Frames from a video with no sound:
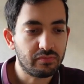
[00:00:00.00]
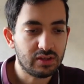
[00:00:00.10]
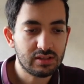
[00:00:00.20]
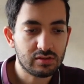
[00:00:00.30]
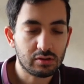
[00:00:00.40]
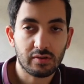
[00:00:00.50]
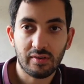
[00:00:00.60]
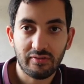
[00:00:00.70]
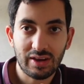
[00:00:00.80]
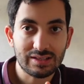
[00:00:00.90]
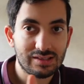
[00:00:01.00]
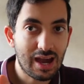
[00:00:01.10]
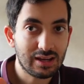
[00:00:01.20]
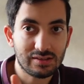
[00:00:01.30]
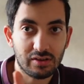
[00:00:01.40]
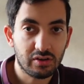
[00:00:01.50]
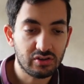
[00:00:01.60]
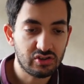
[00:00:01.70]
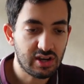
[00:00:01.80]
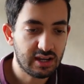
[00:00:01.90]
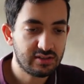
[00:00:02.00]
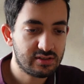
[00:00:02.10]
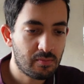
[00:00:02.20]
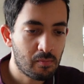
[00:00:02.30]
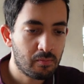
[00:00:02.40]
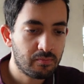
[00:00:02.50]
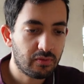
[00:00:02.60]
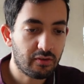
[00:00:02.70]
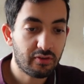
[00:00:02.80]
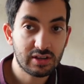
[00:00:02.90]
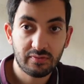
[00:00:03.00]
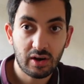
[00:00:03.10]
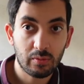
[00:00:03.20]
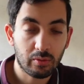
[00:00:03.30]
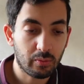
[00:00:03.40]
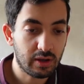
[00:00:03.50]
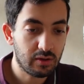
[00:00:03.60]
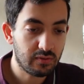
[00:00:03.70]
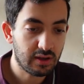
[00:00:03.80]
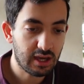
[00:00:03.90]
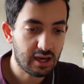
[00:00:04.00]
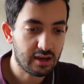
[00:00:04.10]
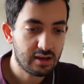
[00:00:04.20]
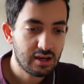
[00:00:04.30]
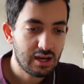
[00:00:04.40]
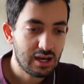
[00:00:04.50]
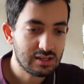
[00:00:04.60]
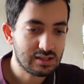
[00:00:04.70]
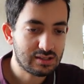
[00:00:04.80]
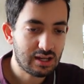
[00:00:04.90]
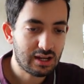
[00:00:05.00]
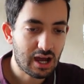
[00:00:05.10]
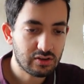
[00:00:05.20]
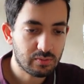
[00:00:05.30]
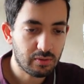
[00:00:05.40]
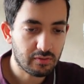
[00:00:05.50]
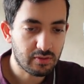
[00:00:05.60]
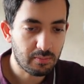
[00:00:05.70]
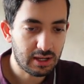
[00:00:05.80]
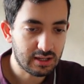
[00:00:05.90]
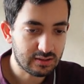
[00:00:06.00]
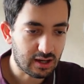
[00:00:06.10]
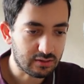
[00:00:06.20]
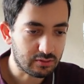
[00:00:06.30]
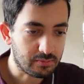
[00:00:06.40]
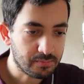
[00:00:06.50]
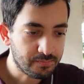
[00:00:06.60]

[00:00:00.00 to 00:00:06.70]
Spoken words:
This is sort of a fixed text that you can change. The first variable we're using here is a state attribute of the media title.